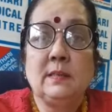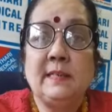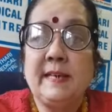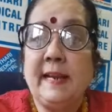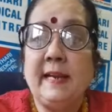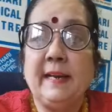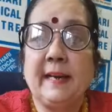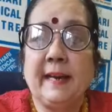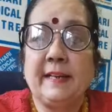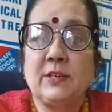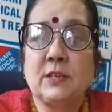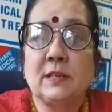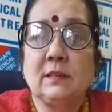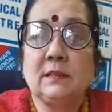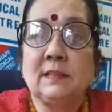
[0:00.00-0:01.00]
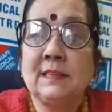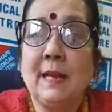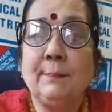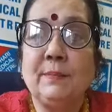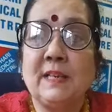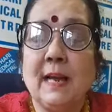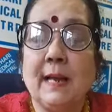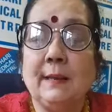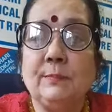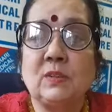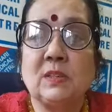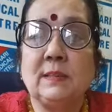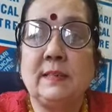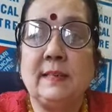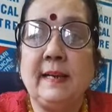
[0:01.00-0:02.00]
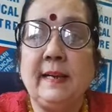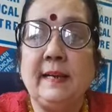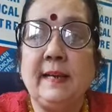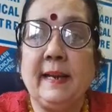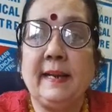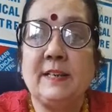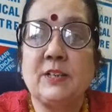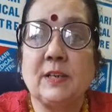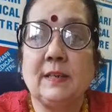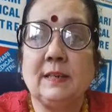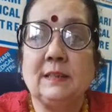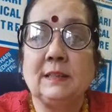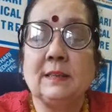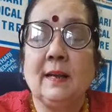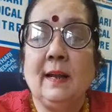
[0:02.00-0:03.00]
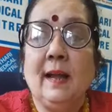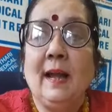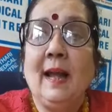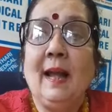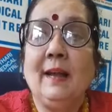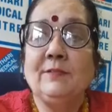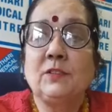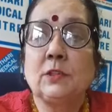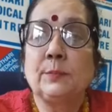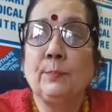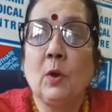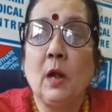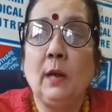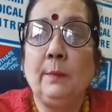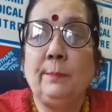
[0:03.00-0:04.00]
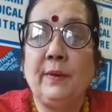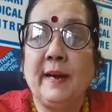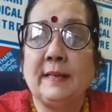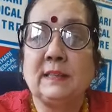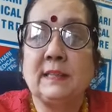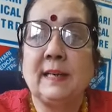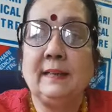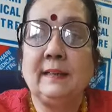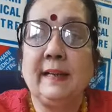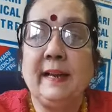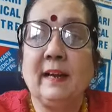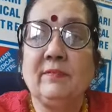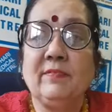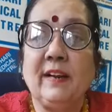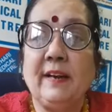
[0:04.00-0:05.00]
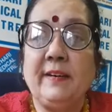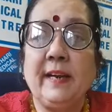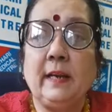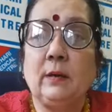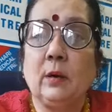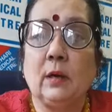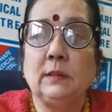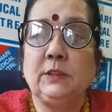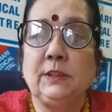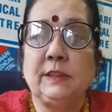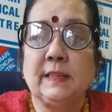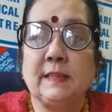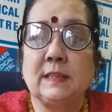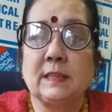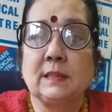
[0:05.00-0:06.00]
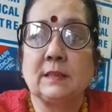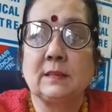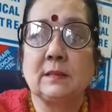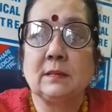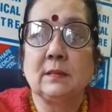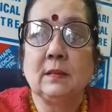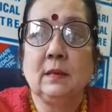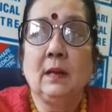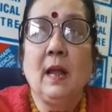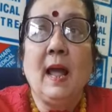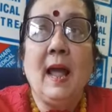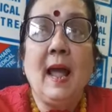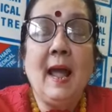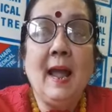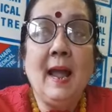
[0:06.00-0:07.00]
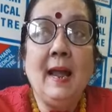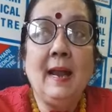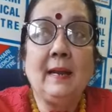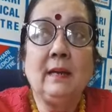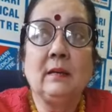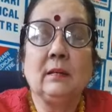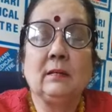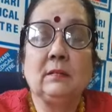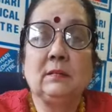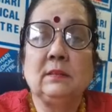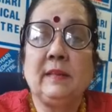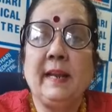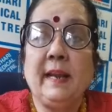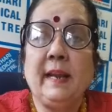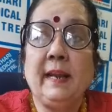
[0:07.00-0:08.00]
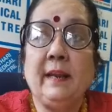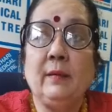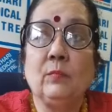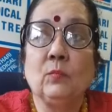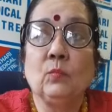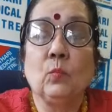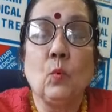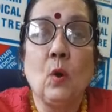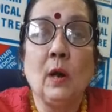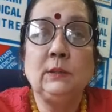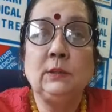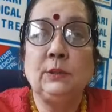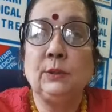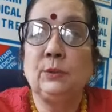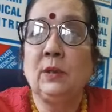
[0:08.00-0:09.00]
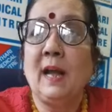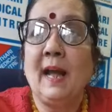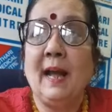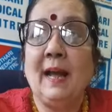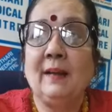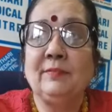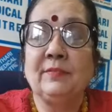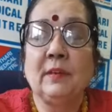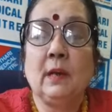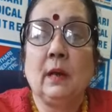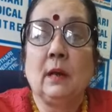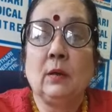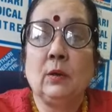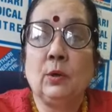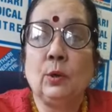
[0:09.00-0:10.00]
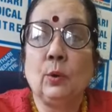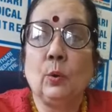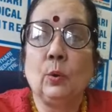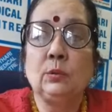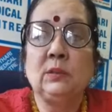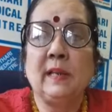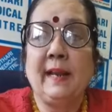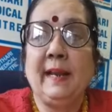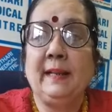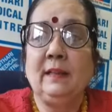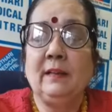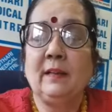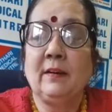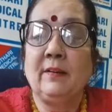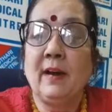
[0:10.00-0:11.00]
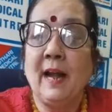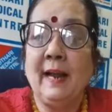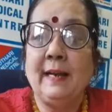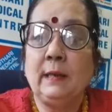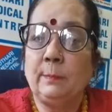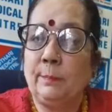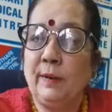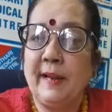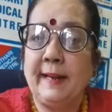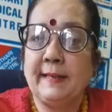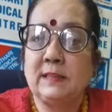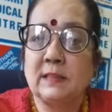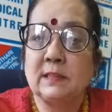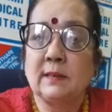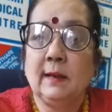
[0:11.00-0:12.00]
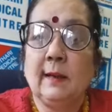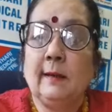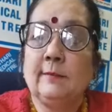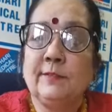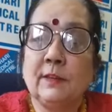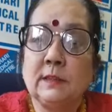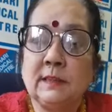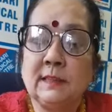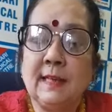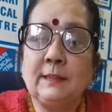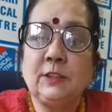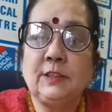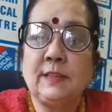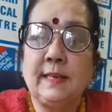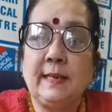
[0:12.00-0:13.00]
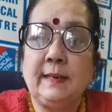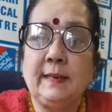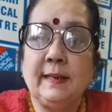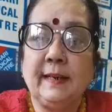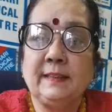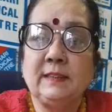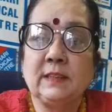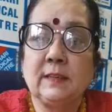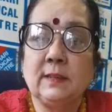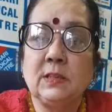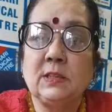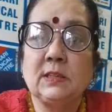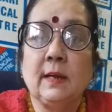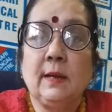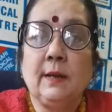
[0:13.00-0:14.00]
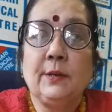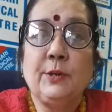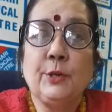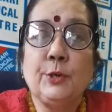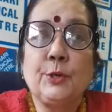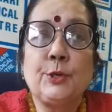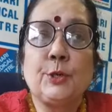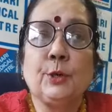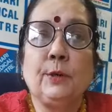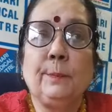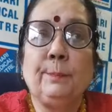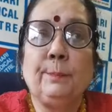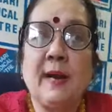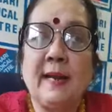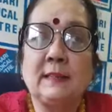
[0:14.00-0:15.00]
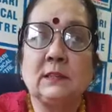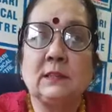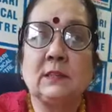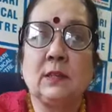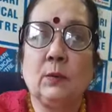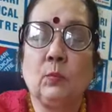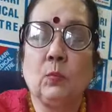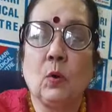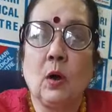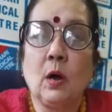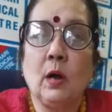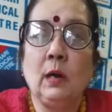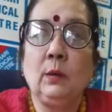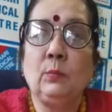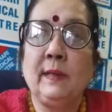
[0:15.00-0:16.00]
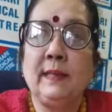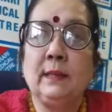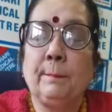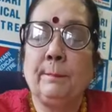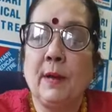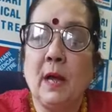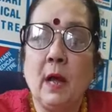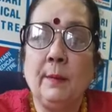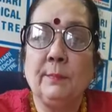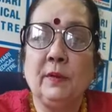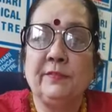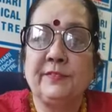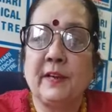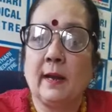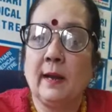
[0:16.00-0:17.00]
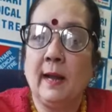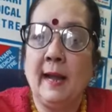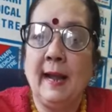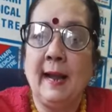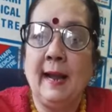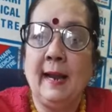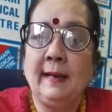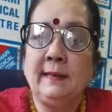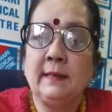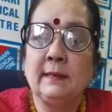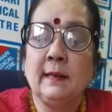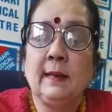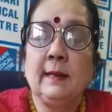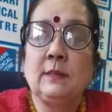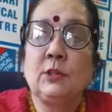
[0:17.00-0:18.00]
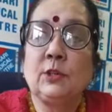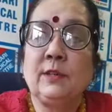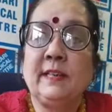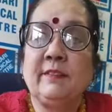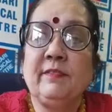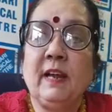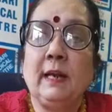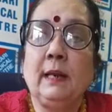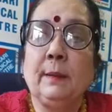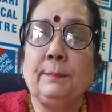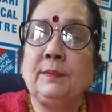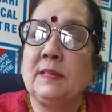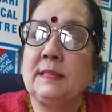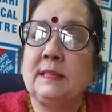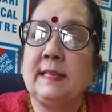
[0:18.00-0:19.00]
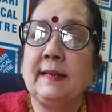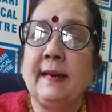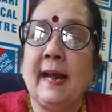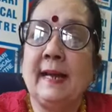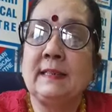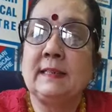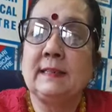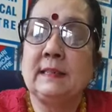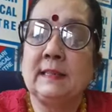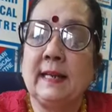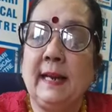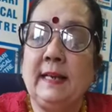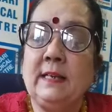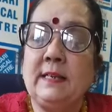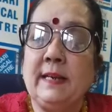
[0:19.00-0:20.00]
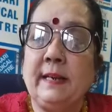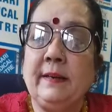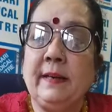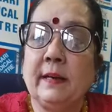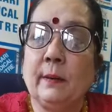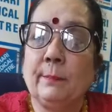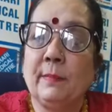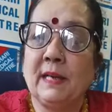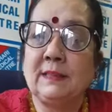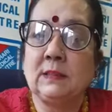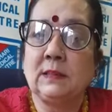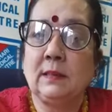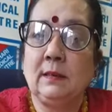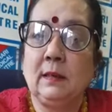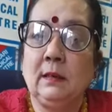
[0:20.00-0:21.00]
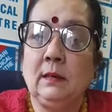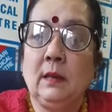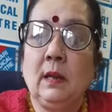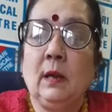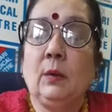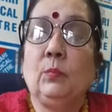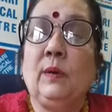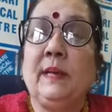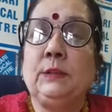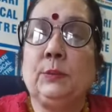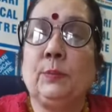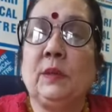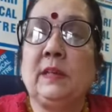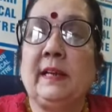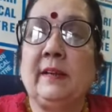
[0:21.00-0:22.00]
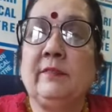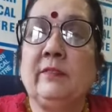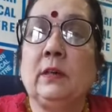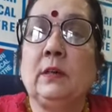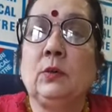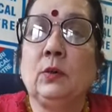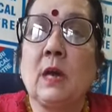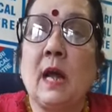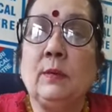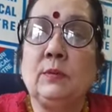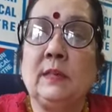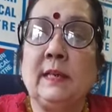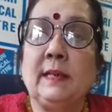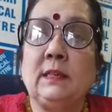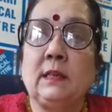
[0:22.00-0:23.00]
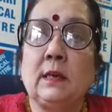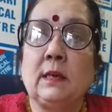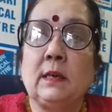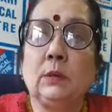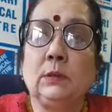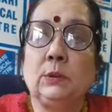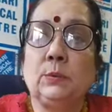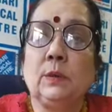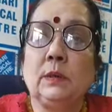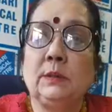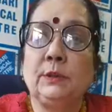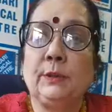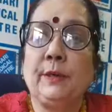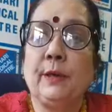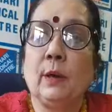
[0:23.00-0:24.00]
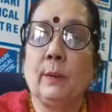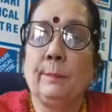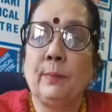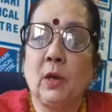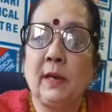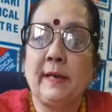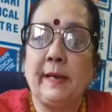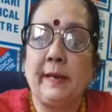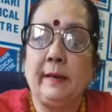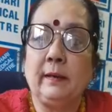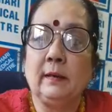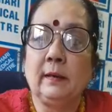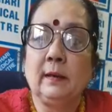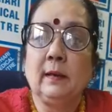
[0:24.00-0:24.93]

teenage. Sometimes the teenagers have small breasts and they are very conscious, and they want to have growth in the right place. For such teenagers, you should press the wall with the palm of your hand to develop the serratus anterior muscle, which would give a rounded contour to your body.